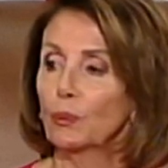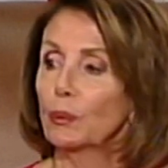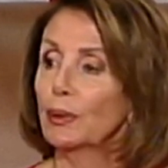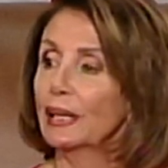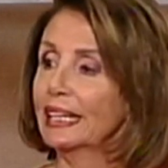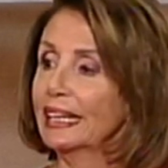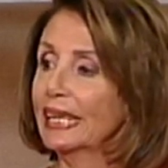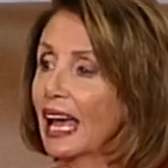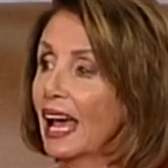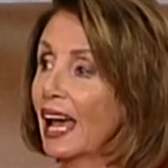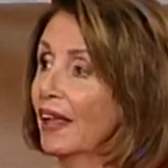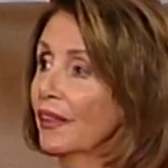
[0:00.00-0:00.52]

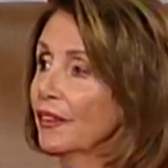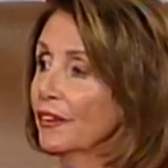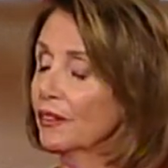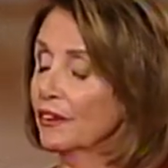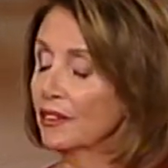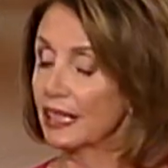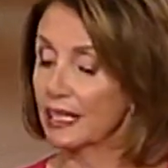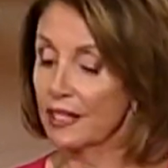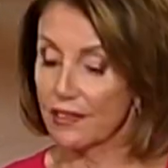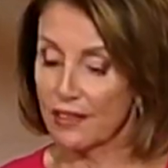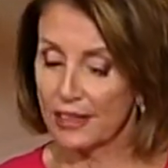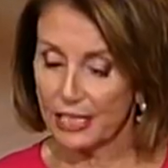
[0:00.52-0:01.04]
we
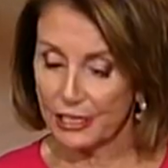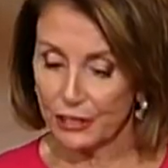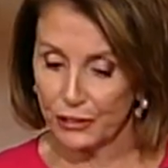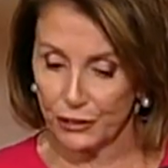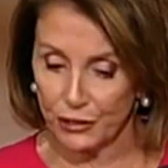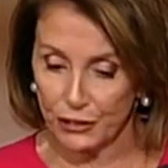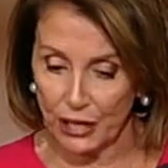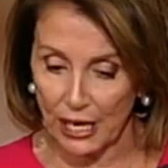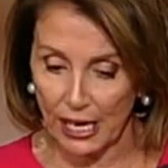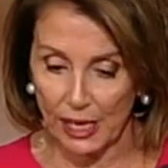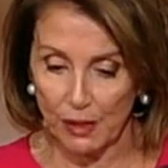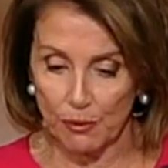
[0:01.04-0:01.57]
gather in
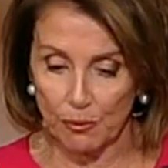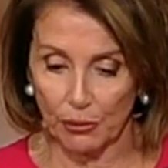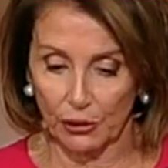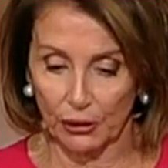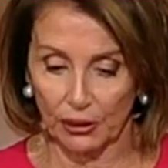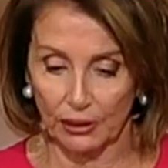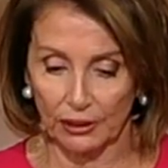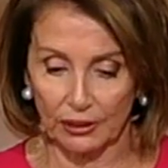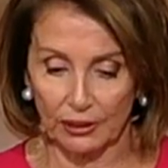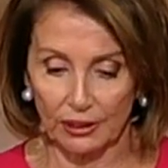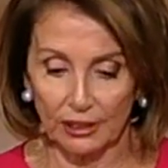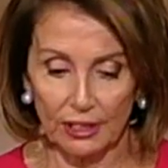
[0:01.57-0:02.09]
this
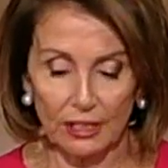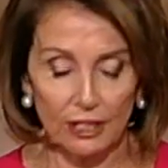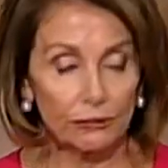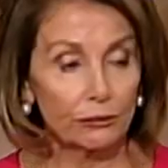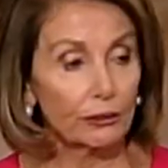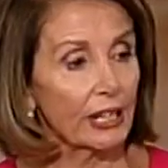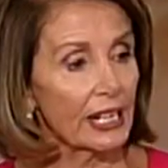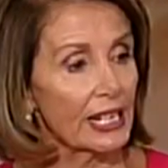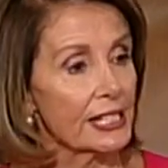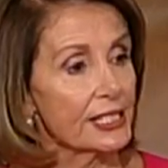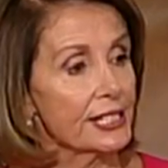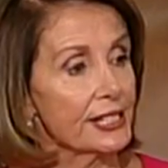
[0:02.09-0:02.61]
chamber
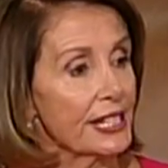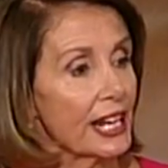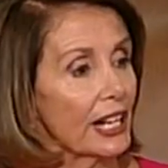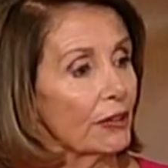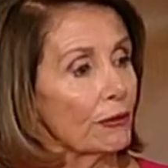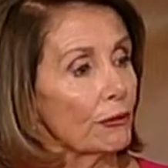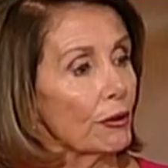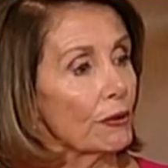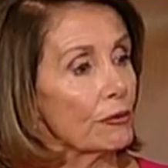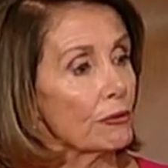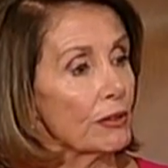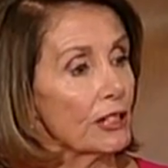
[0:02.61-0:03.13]
for a
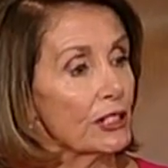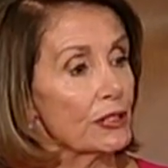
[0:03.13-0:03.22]
sacred